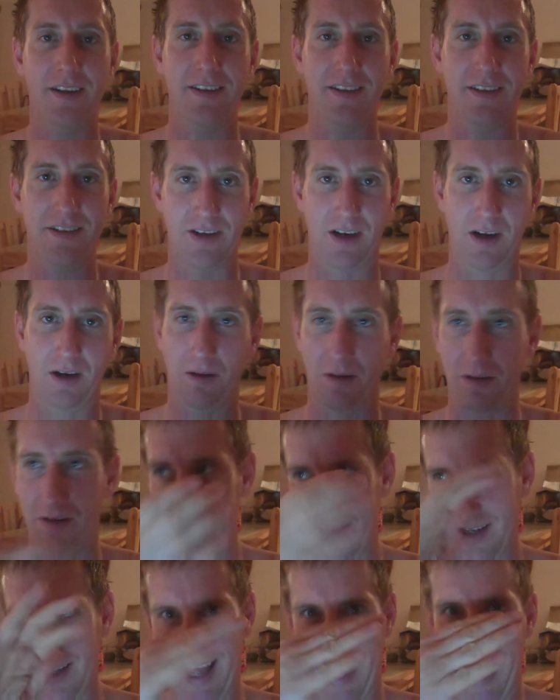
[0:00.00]
So
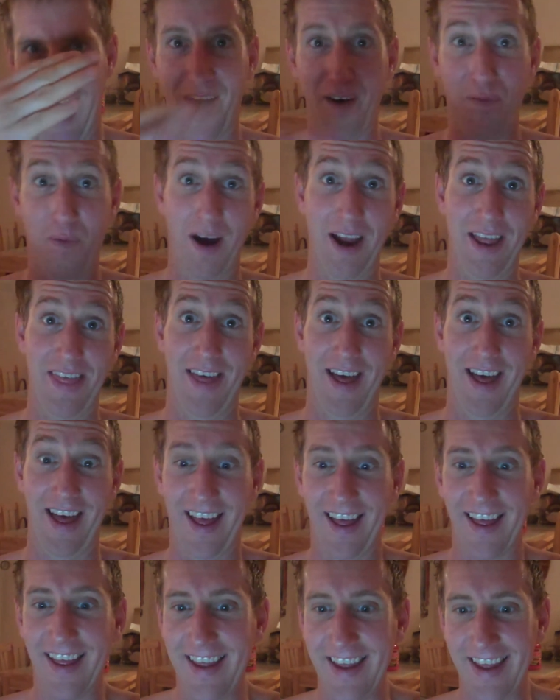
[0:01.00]
halfway
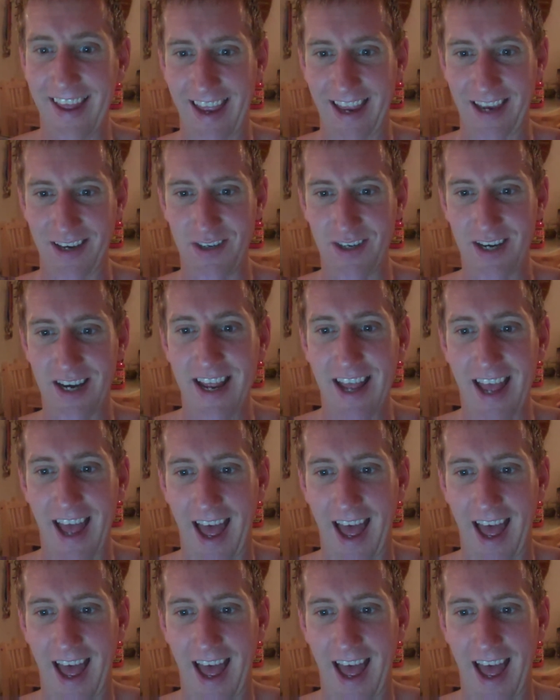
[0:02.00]
there ish.